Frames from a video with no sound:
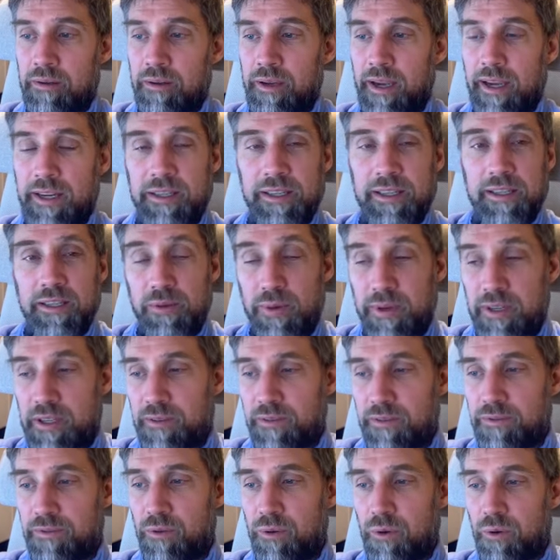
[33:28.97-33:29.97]

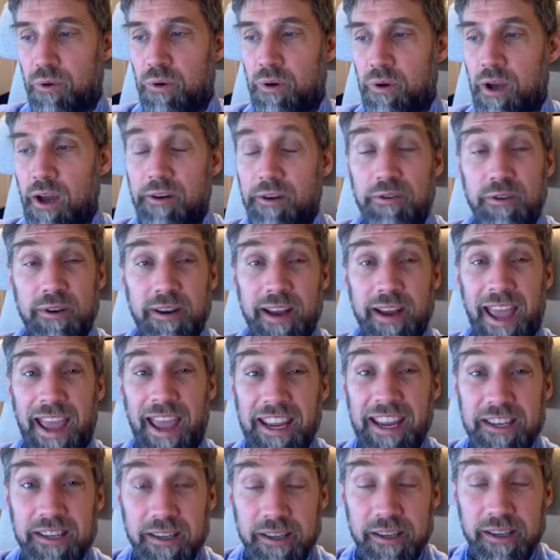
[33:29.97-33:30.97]
1824,
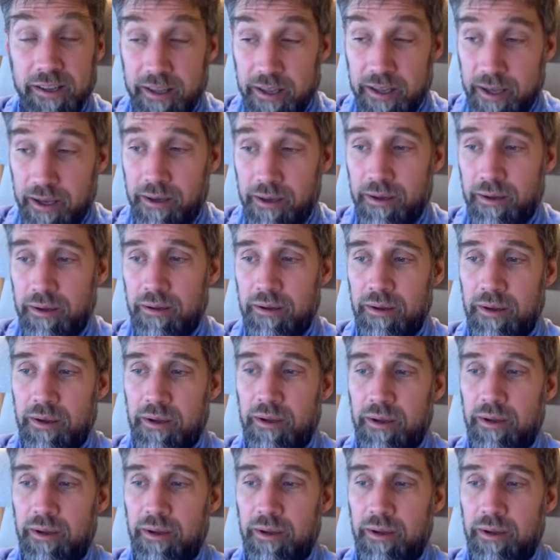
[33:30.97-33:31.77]
180 a year.